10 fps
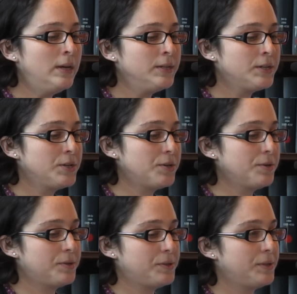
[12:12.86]
To
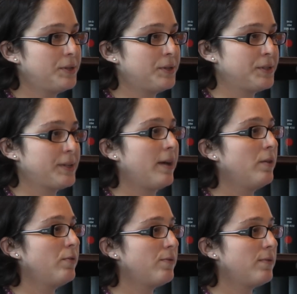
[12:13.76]
introduce
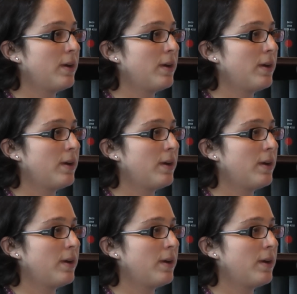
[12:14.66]
yourself